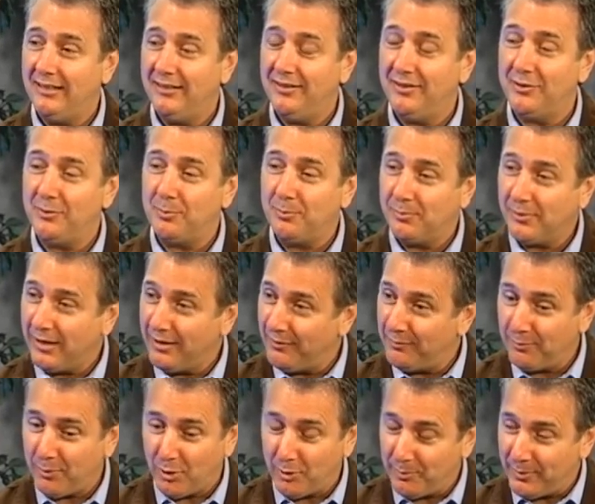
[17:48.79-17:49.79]
their kind
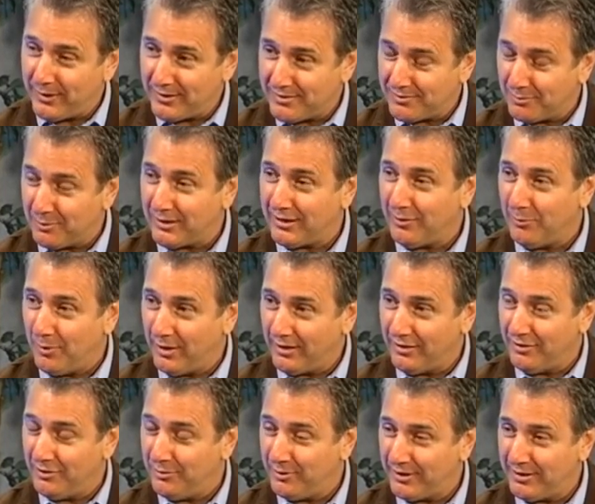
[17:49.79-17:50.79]
of purpose, what they want to
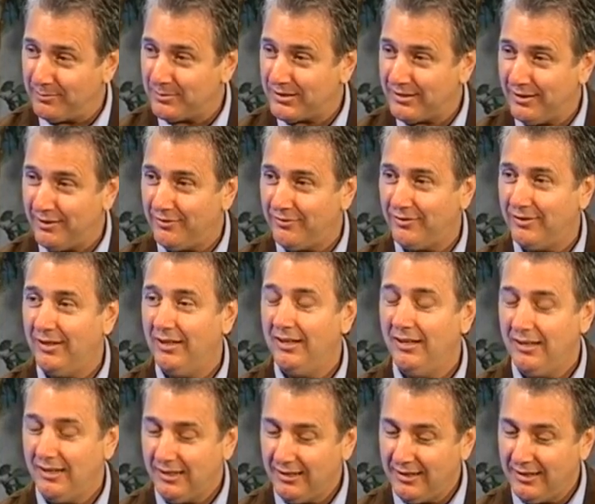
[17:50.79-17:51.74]
do with themselves, mm-hmm.